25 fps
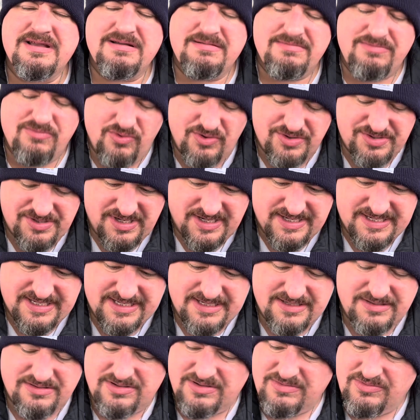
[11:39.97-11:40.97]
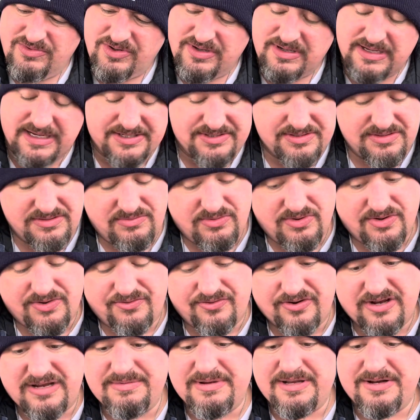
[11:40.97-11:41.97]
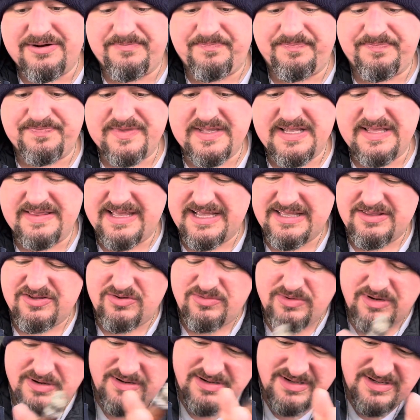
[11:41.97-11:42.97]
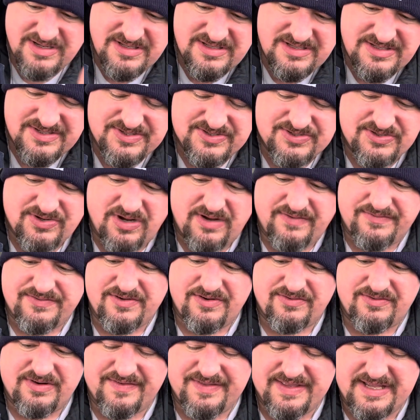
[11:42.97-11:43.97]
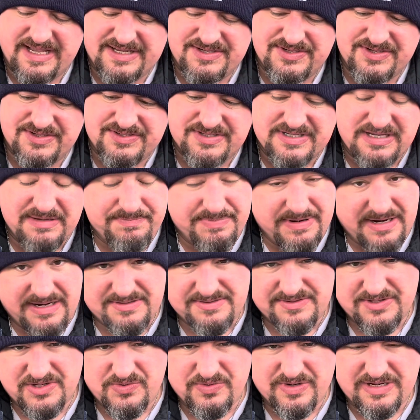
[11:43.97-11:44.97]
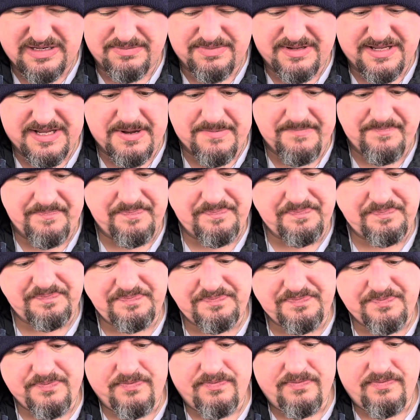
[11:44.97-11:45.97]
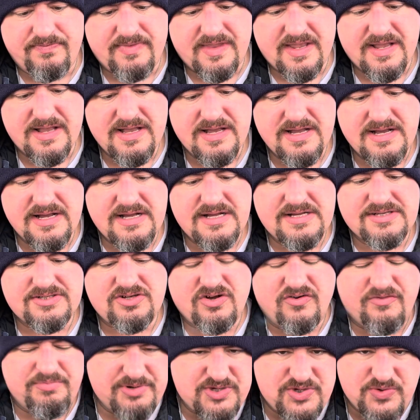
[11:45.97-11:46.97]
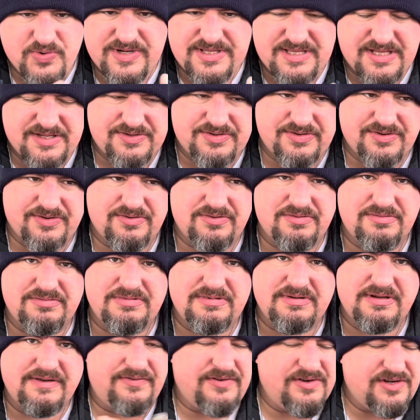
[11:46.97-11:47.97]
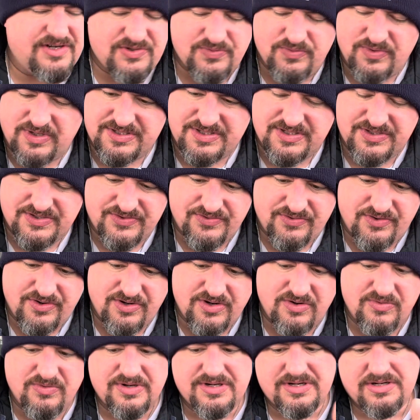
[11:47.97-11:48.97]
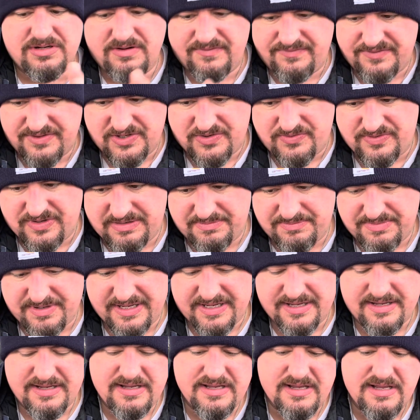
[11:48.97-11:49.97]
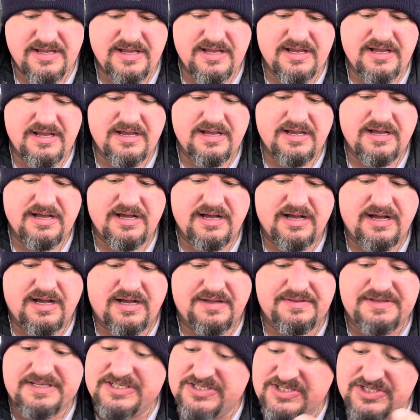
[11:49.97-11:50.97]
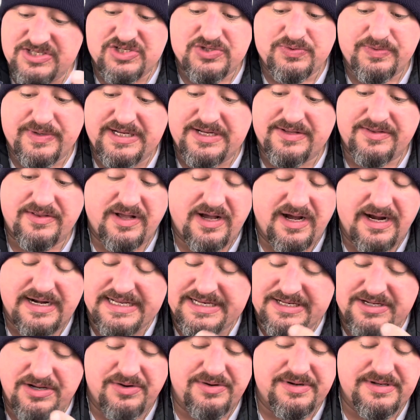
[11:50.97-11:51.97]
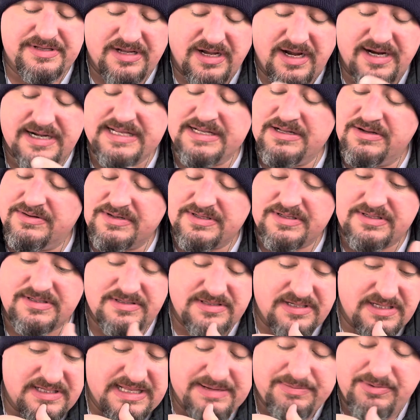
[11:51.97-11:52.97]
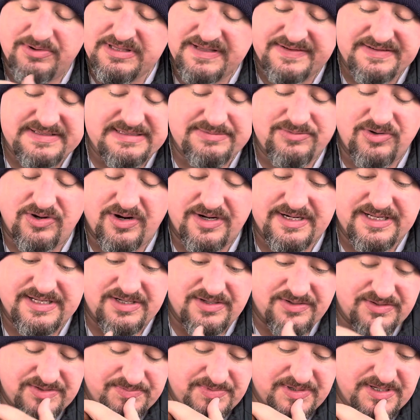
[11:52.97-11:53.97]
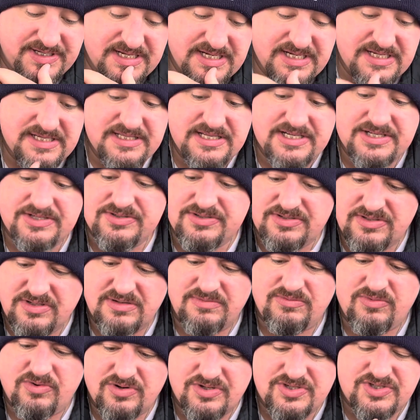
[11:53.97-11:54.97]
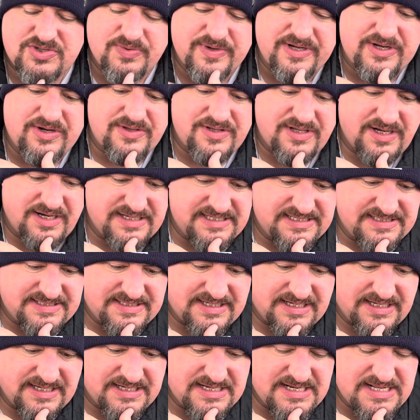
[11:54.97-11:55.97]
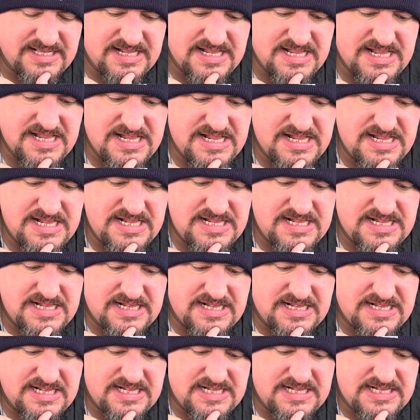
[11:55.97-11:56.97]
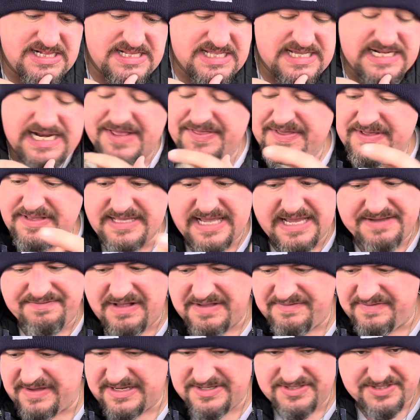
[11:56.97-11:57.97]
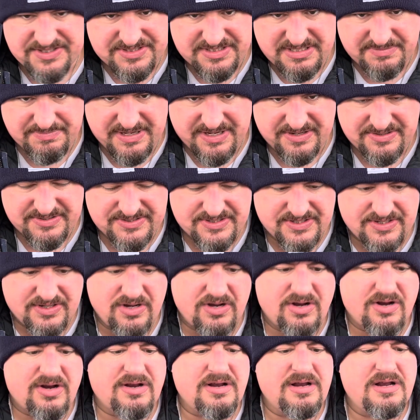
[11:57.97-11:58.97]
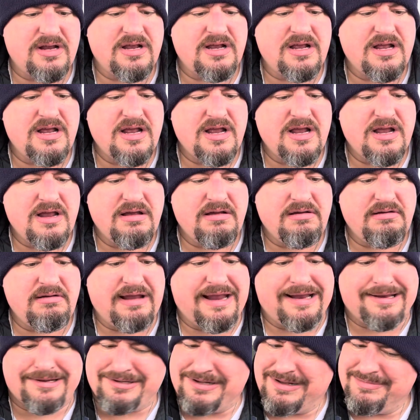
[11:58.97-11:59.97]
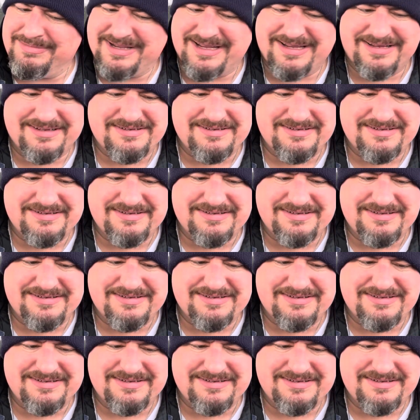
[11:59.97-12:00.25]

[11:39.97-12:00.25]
more nutty, a little more creamier, and like a little more softer around the edges compared to the Queen Bee. So between the two, if you just want the stronger one, go for the Queen Bee. This is sweeter. The honey note is, and they both have similar honey notes, but this is a little more sweeter on the honey side. And I think the 858 is just a better cigar. And coming in